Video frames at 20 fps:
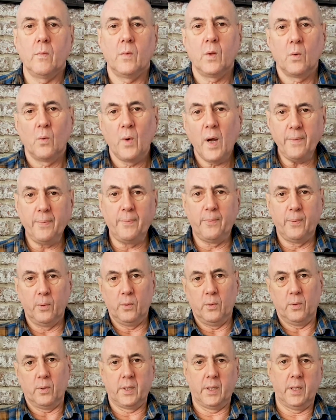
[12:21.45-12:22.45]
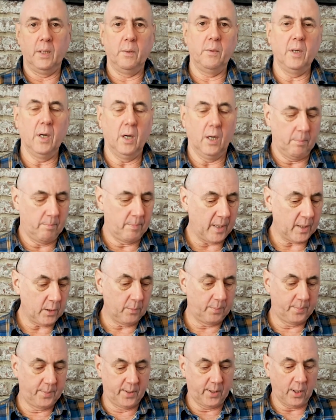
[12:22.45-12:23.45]
Right folks, here we are back
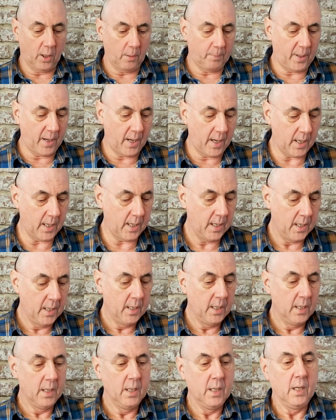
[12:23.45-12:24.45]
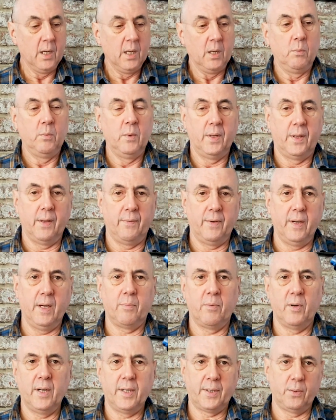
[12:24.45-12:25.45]
up top with the
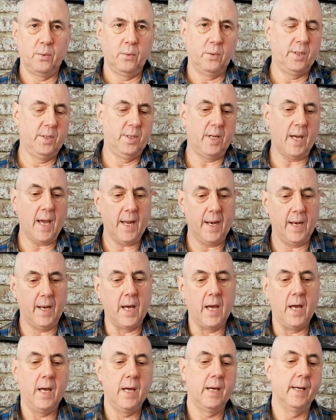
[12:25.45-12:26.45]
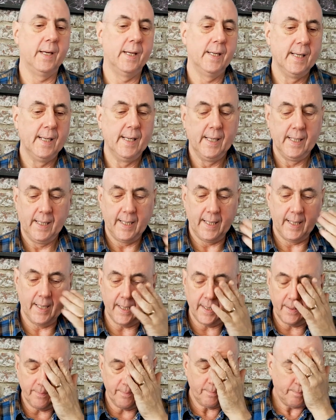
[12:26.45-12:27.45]
Vaporesso Gen.
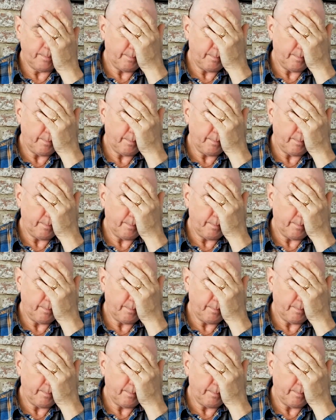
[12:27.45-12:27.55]
The